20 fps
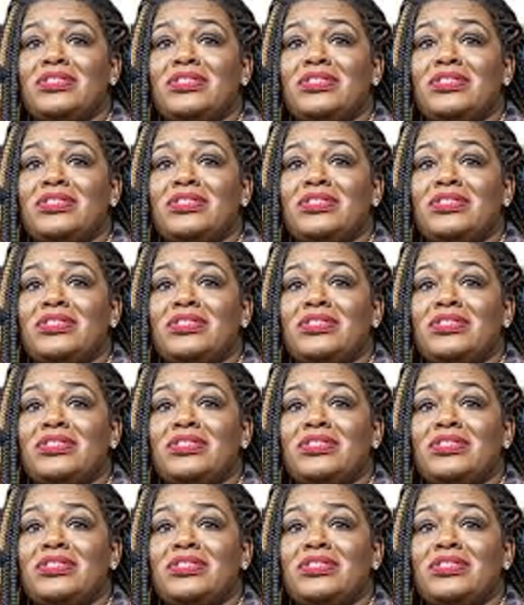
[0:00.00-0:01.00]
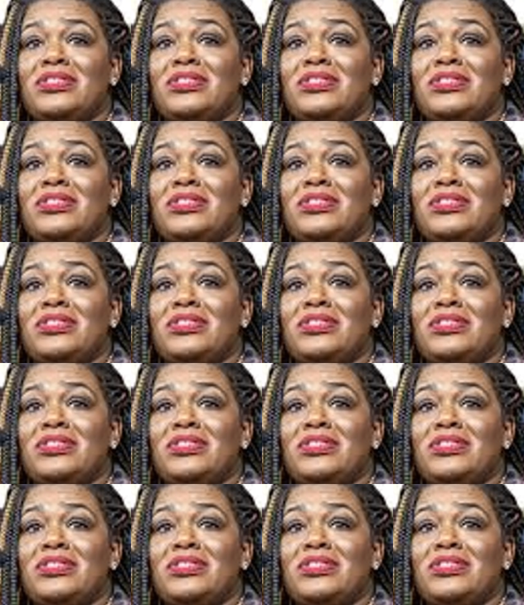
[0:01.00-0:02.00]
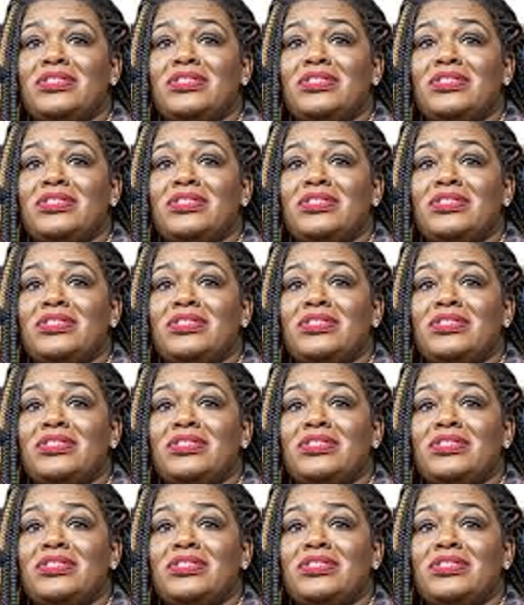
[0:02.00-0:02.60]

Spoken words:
(no one is talking)